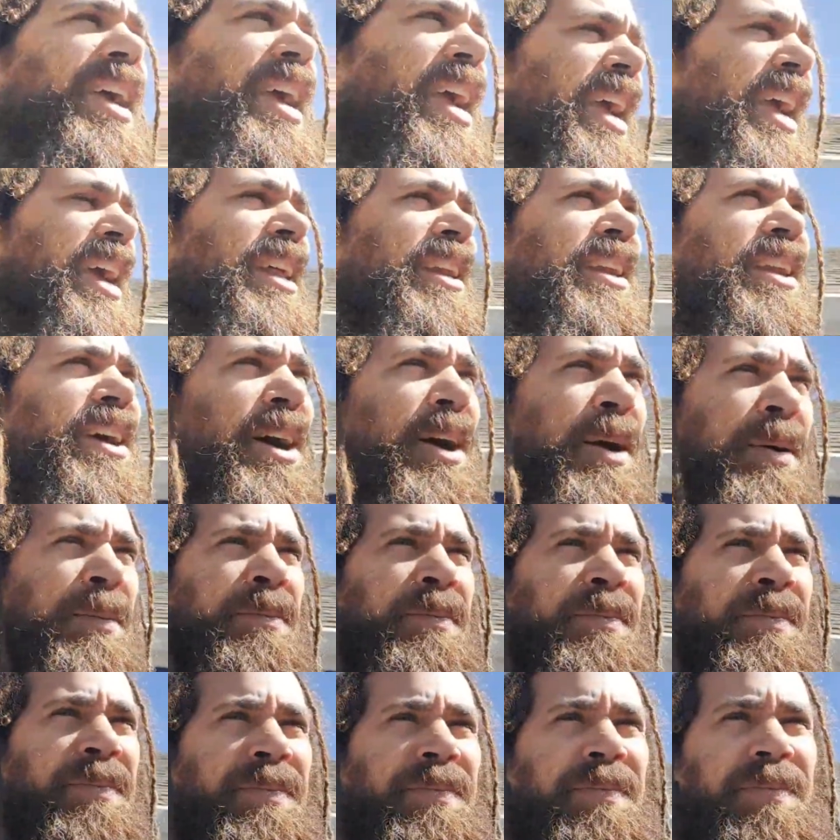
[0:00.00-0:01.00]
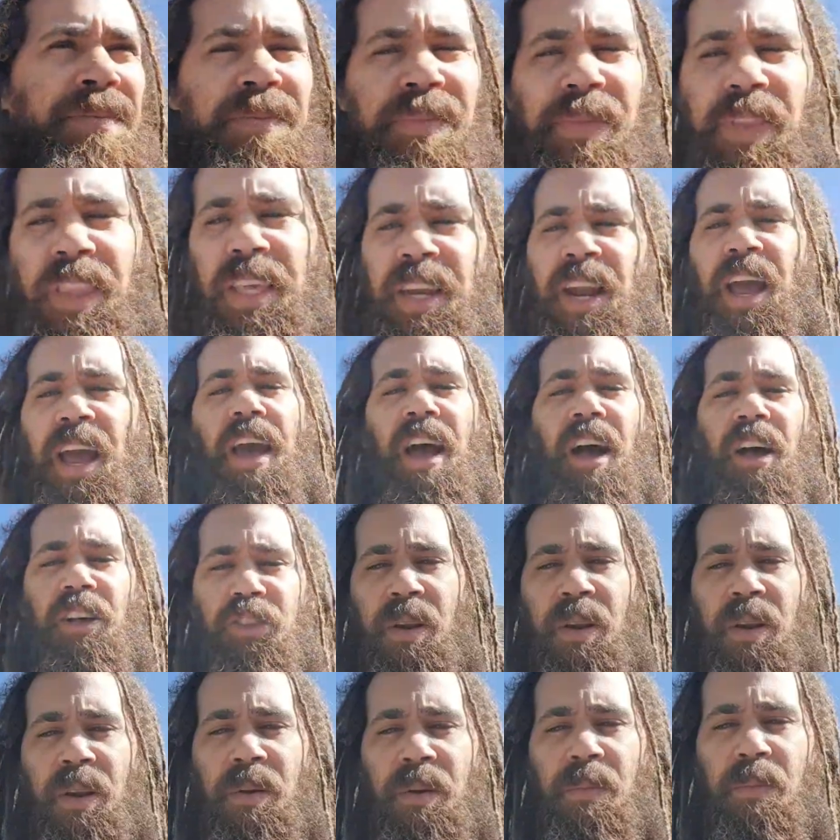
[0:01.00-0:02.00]
And then I
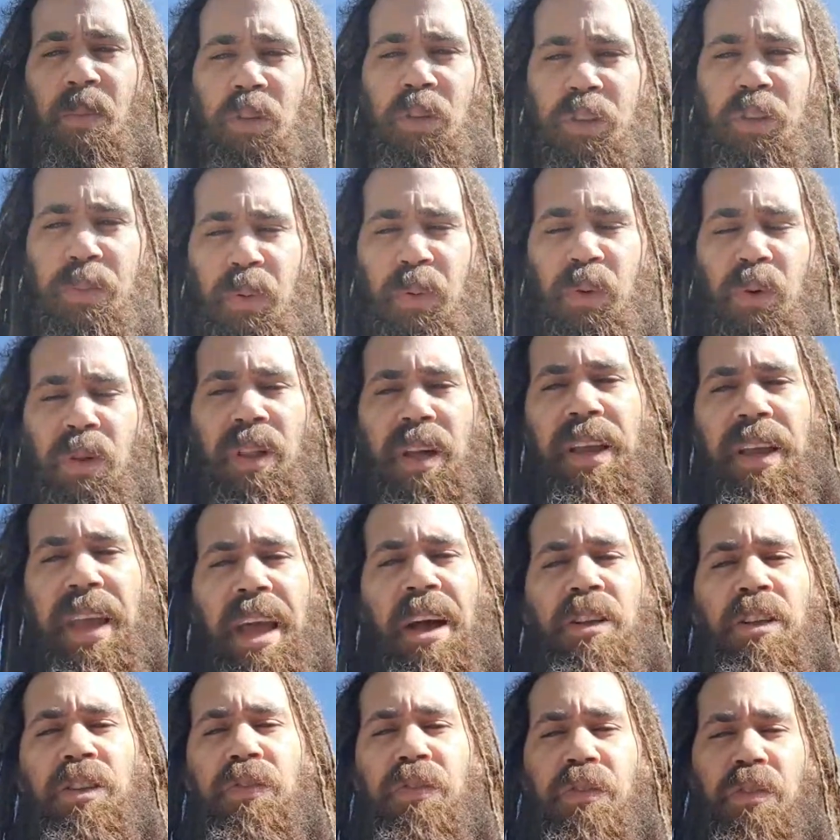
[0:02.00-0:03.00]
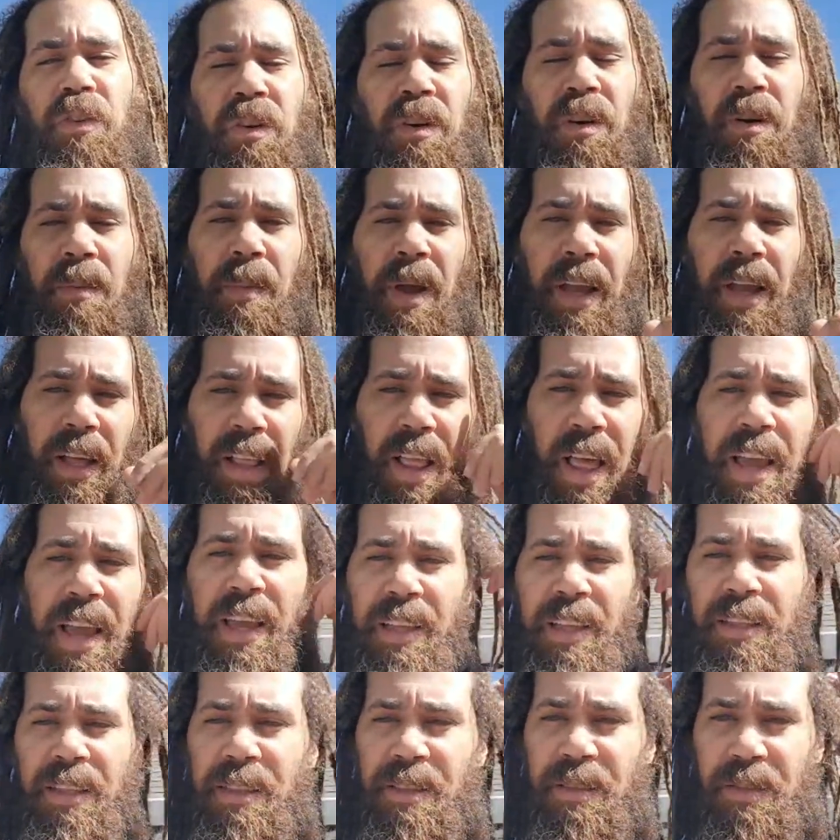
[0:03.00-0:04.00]
also run multiple accounts for my
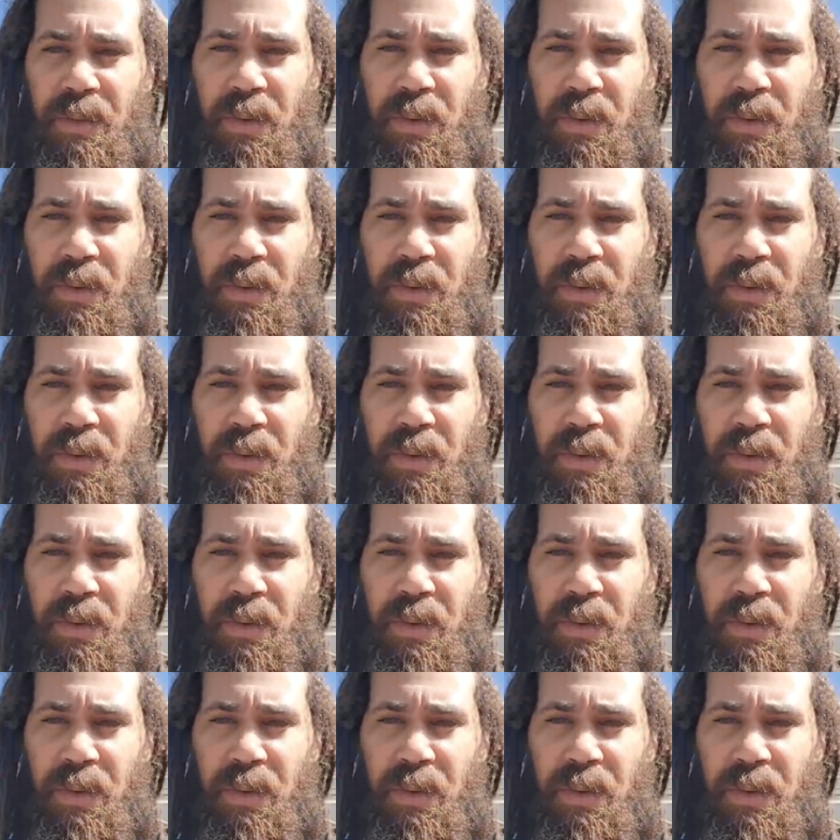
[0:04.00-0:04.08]
clients,